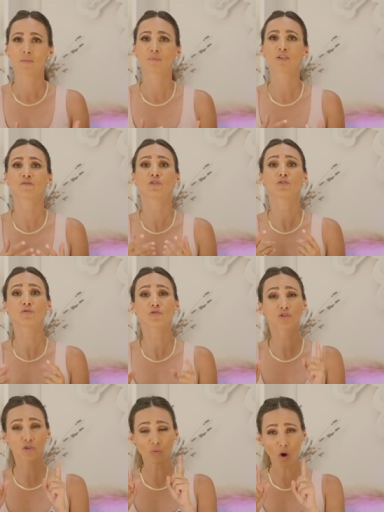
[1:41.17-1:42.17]
But if you use
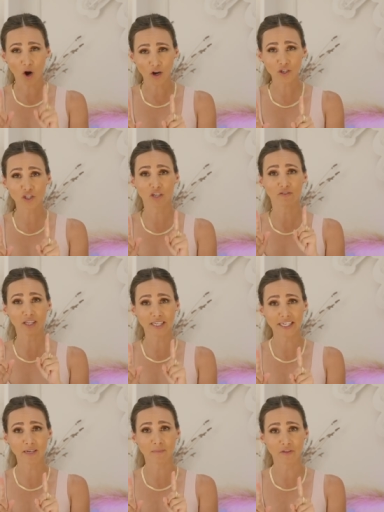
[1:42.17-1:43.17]
too harsh of a
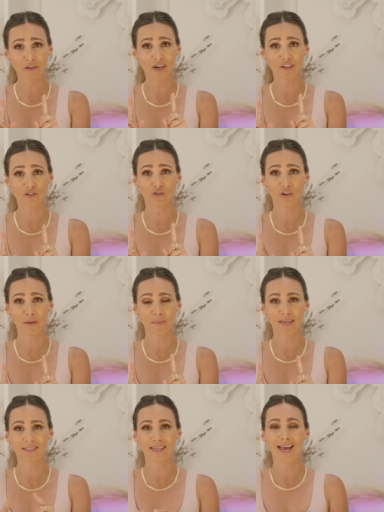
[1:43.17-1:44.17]
cleaning method on
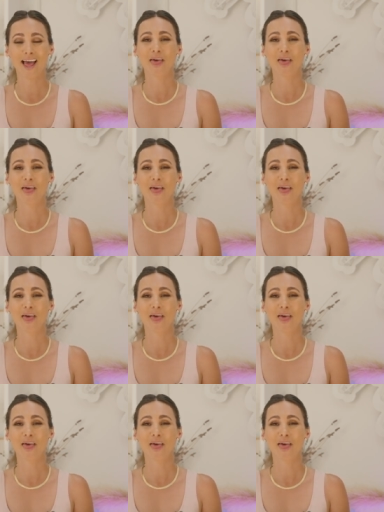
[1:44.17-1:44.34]
ceramics,